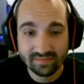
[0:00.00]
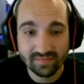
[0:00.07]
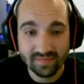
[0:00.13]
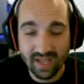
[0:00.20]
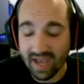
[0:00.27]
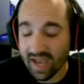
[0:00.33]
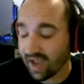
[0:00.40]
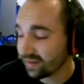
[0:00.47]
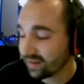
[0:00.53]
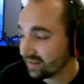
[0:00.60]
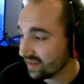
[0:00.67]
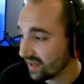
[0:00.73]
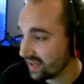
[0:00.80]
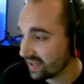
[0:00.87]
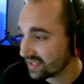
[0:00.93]
Yeah,
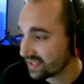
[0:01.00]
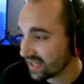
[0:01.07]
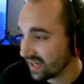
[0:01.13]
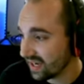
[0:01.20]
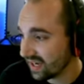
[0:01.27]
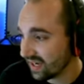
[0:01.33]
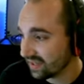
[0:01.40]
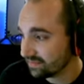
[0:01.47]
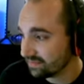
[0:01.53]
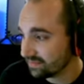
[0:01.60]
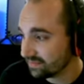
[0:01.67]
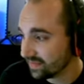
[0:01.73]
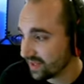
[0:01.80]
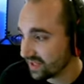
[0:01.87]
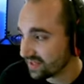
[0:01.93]
it's
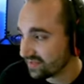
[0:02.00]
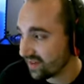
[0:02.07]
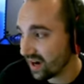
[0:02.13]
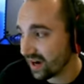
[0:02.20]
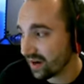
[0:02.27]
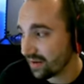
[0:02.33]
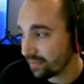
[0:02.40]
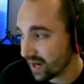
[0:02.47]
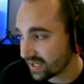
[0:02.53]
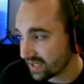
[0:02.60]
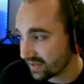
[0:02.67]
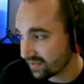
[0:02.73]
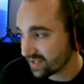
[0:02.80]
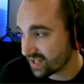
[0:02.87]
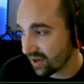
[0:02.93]
very
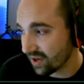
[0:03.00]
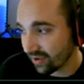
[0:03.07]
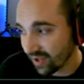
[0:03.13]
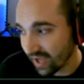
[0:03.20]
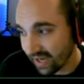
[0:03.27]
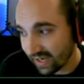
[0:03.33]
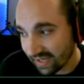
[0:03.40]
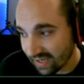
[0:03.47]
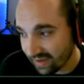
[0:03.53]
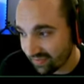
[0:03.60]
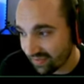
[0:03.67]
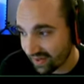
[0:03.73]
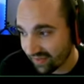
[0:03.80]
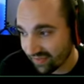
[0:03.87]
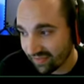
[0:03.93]
impressive. So like
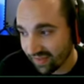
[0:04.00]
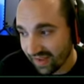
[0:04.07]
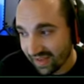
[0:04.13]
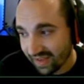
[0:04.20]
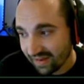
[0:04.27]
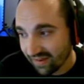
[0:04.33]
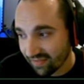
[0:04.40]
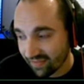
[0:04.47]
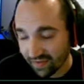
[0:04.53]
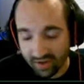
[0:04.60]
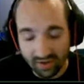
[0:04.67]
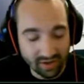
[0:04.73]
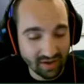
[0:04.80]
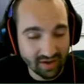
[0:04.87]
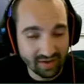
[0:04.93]
even if
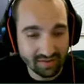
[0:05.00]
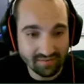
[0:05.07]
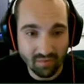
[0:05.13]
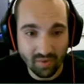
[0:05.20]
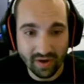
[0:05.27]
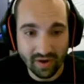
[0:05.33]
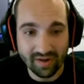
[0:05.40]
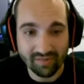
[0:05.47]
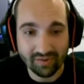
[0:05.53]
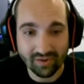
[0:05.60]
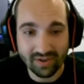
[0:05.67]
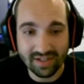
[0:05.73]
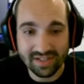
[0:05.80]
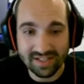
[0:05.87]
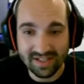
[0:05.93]
for whatever
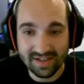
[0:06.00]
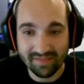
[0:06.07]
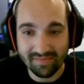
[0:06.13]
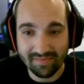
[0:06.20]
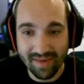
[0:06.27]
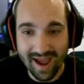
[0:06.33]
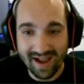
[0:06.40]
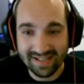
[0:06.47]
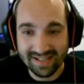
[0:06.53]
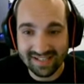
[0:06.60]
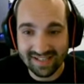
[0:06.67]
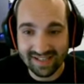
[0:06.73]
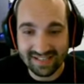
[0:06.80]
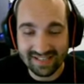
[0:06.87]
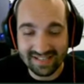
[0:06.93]
reason if Max
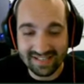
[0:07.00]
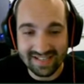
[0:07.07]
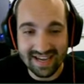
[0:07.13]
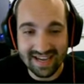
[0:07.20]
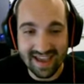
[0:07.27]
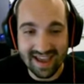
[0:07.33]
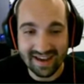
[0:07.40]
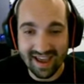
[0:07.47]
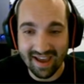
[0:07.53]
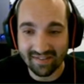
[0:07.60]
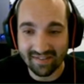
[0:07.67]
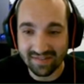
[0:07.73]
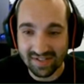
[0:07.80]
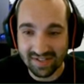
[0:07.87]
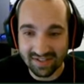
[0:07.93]
like
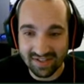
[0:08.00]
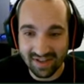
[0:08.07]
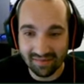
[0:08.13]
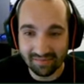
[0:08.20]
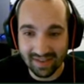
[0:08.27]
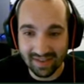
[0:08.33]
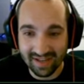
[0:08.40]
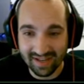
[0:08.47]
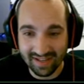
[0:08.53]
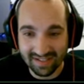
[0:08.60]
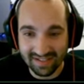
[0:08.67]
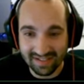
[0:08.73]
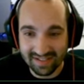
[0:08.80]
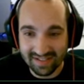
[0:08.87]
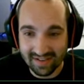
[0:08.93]
DNFs or something
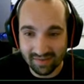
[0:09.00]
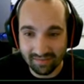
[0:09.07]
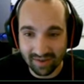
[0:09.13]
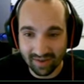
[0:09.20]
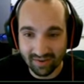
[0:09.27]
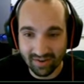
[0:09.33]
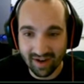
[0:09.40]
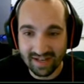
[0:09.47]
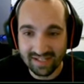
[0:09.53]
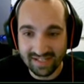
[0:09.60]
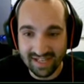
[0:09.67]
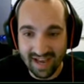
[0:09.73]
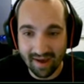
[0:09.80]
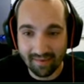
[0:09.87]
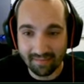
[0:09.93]
and something
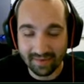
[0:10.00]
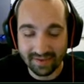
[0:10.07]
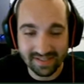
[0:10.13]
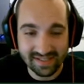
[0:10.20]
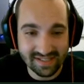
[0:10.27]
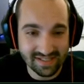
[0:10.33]
crazy happens,